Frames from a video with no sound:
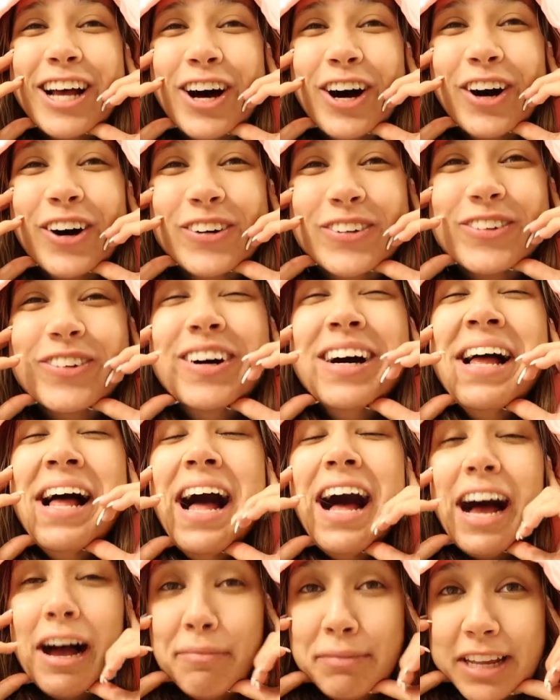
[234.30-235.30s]
So
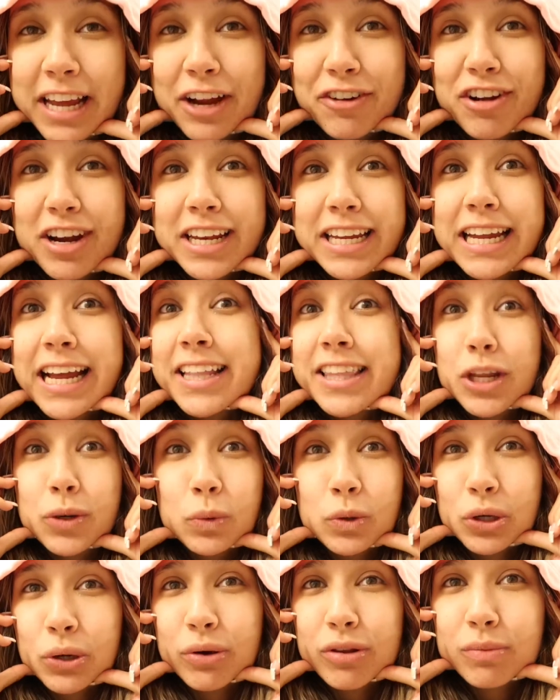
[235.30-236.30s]
I'm gonna get ready and then
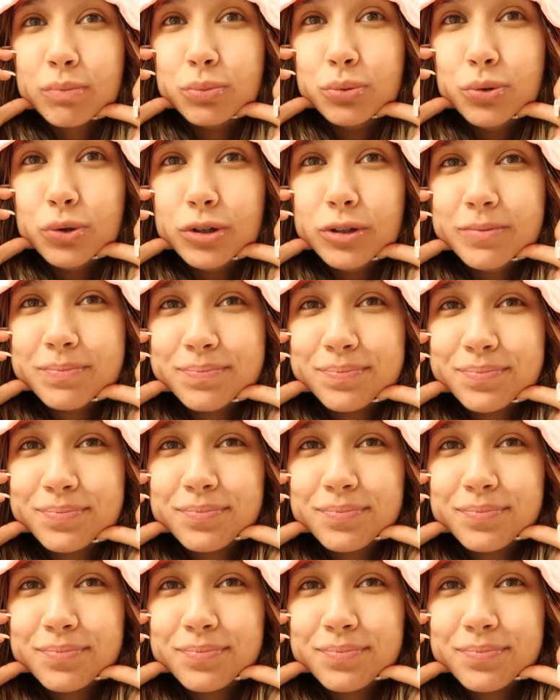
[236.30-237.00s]
we'll go to the pool.